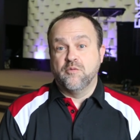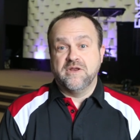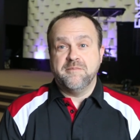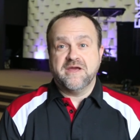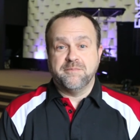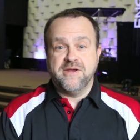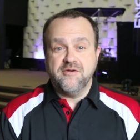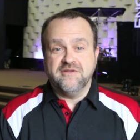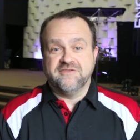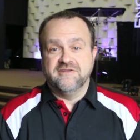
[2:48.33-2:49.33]
And when they make
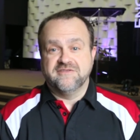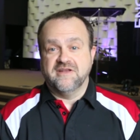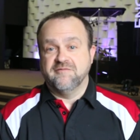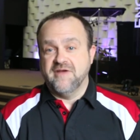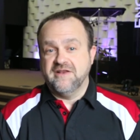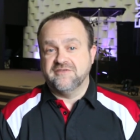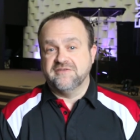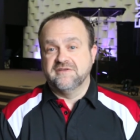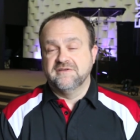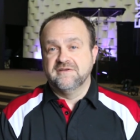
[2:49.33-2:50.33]
appearances at
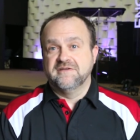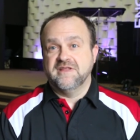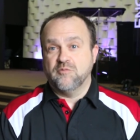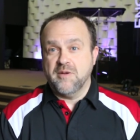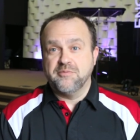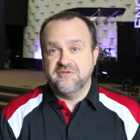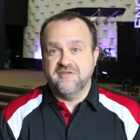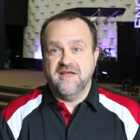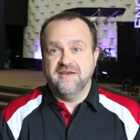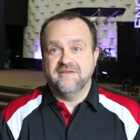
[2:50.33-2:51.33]
events, they
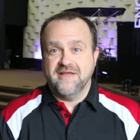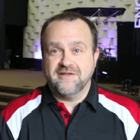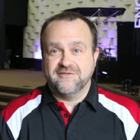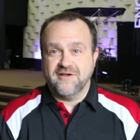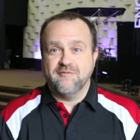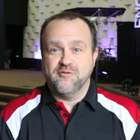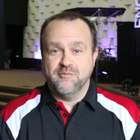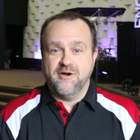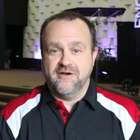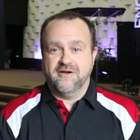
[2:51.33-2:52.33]
represent that
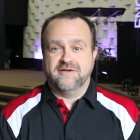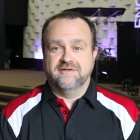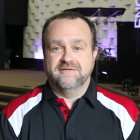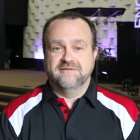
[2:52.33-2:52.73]
sovereign monarch.